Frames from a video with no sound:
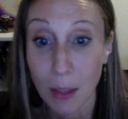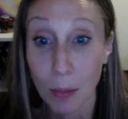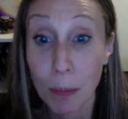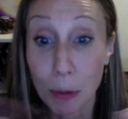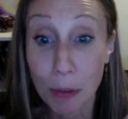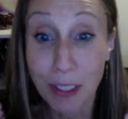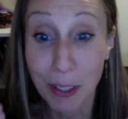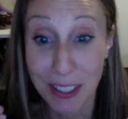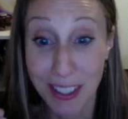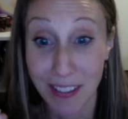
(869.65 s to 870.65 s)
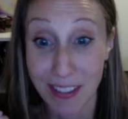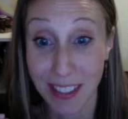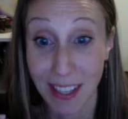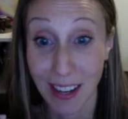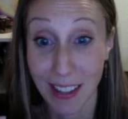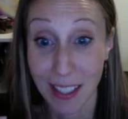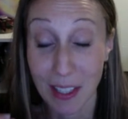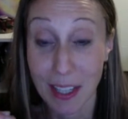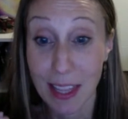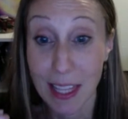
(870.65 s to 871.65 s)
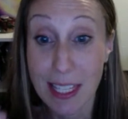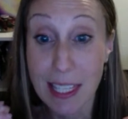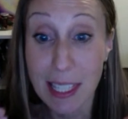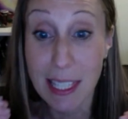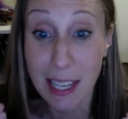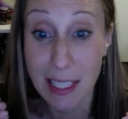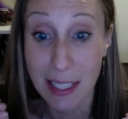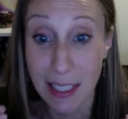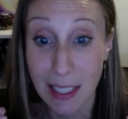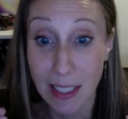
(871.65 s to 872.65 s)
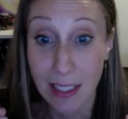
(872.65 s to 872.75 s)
We're proving ourselves to God. This is the test.